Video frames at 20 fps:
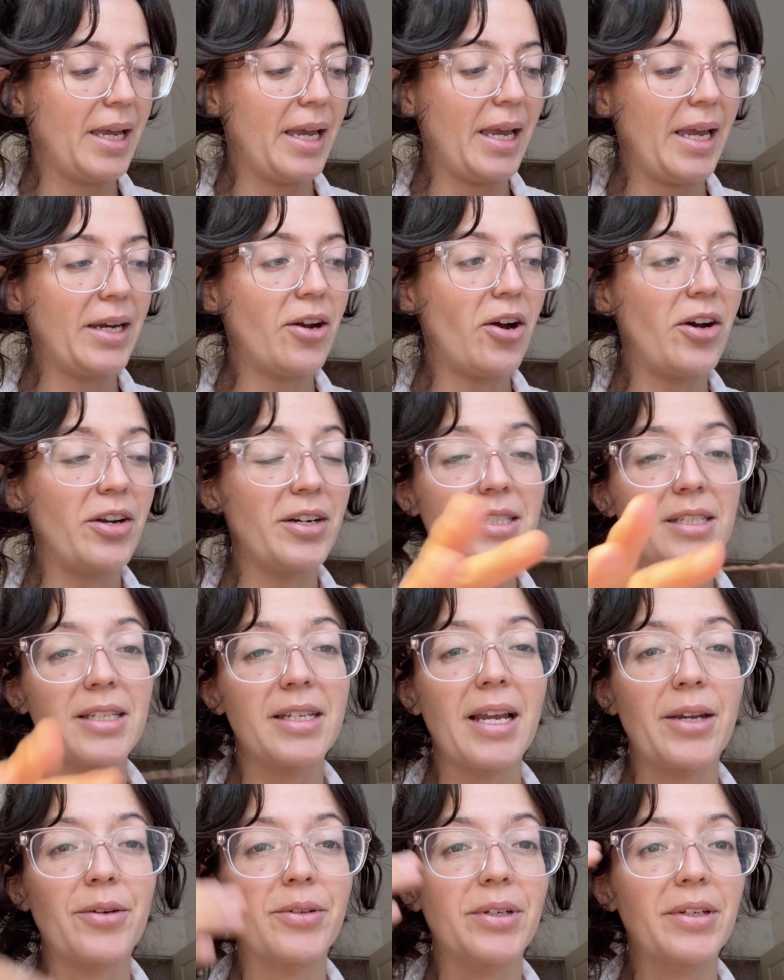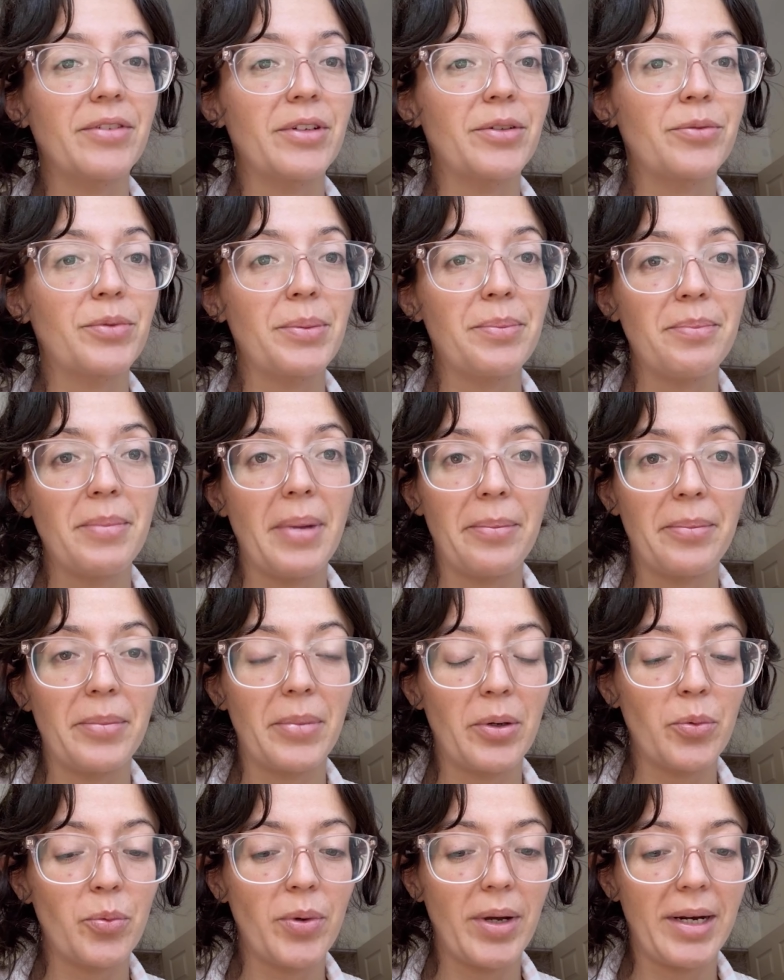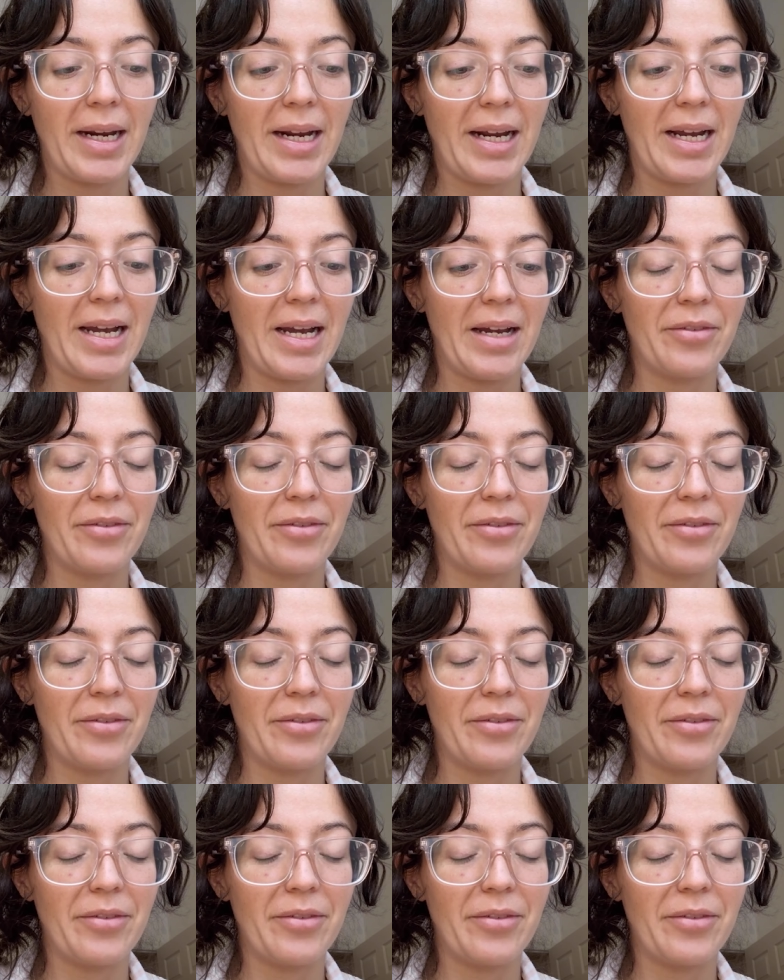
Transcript: And honestly, I don't even remember what I